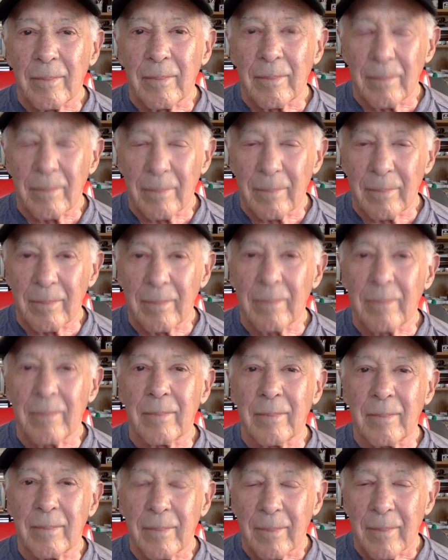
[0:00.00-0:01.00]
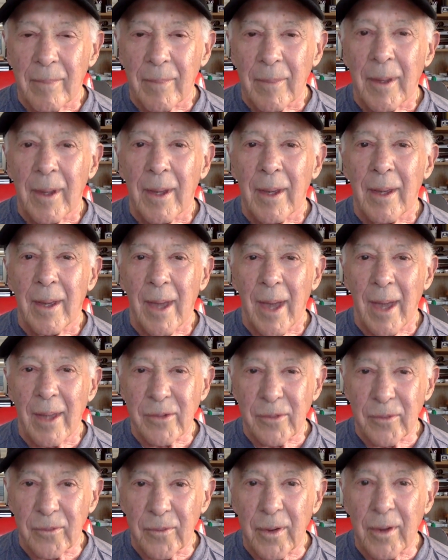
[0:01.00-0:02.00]
Mm-hmm.
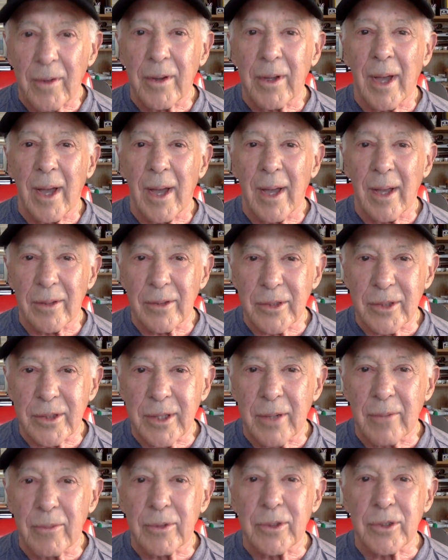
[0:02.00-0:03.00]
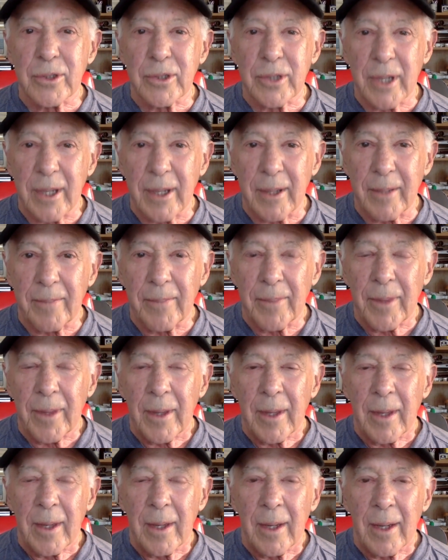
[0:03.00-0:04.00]
I understand what you're saying.
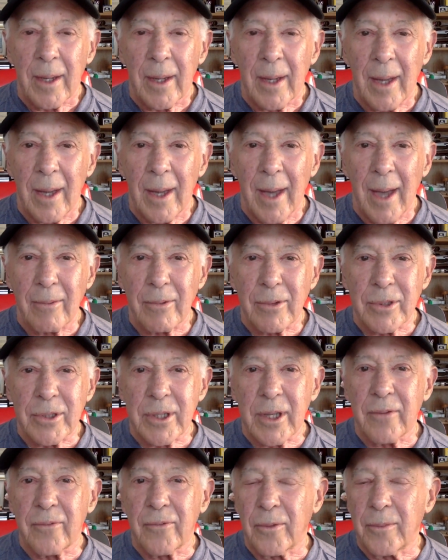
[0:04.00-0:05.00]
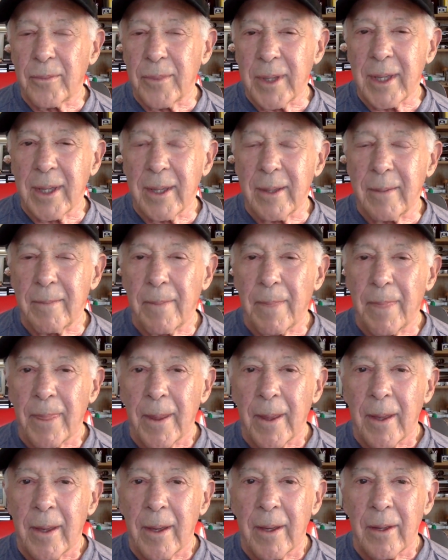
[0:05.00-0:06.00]
I would say for me,
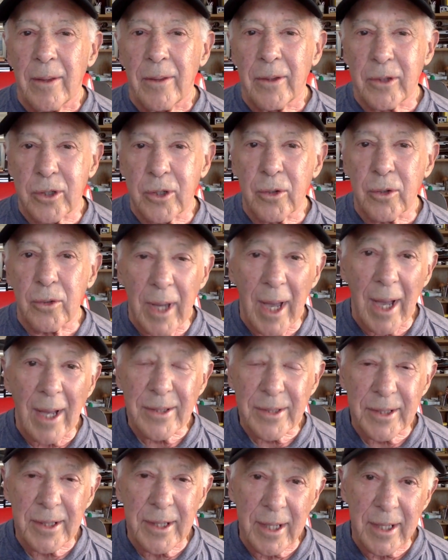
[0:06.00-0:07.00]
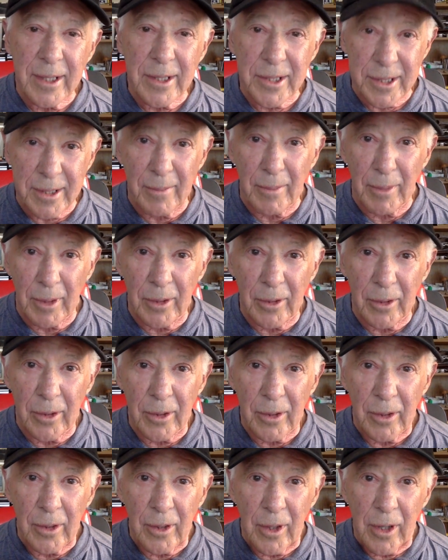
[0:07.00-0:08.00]
the curiosity is similar,
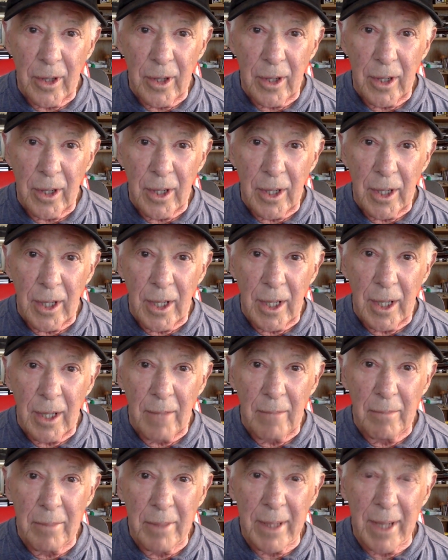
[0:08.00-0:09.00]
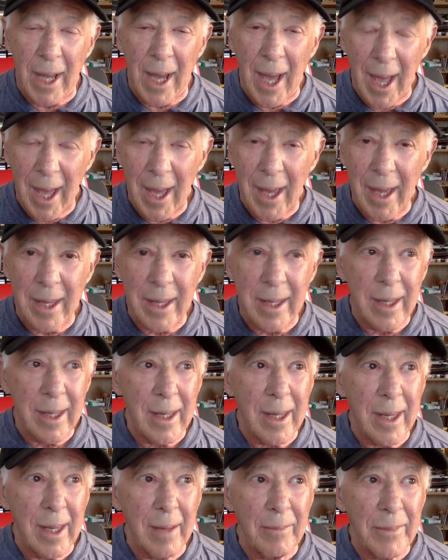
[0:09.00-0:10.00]
but I
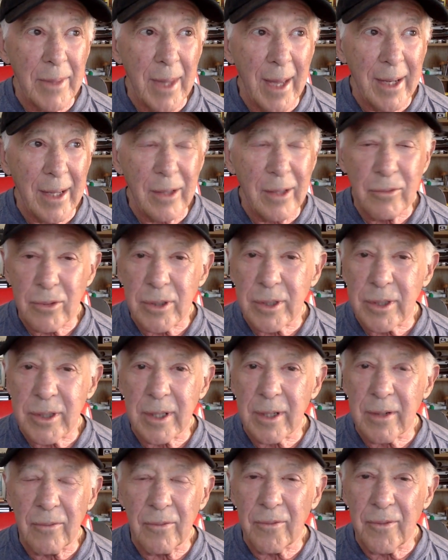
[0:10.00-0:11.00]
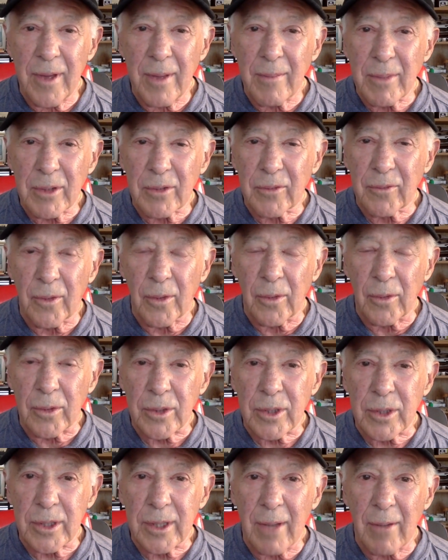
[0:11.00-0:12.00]
am not interested in famous
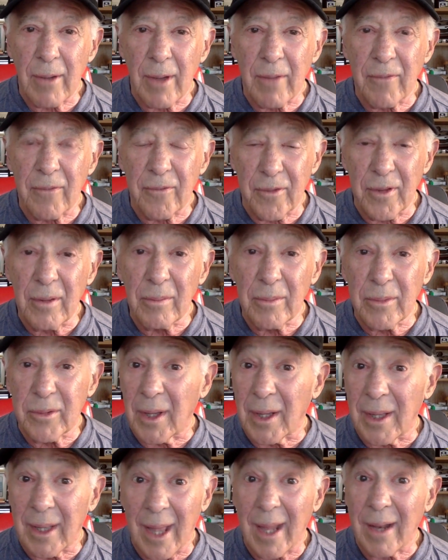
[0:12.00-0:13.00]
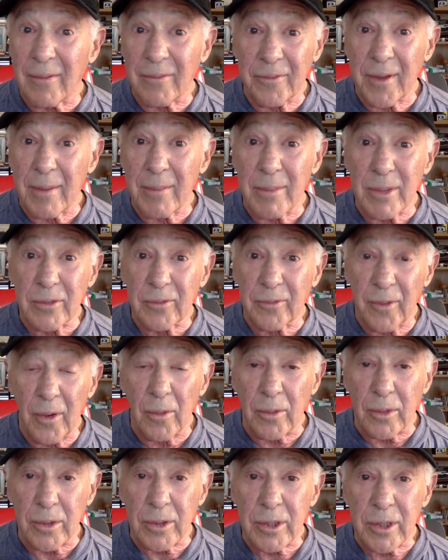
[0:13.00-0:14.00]
folks. Now, I filmed a lot of famous
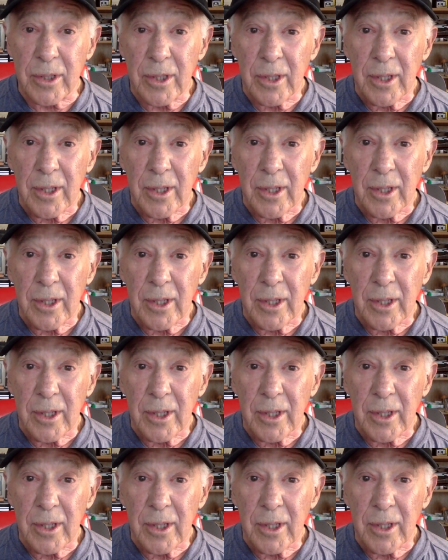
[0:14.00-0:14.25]
folks,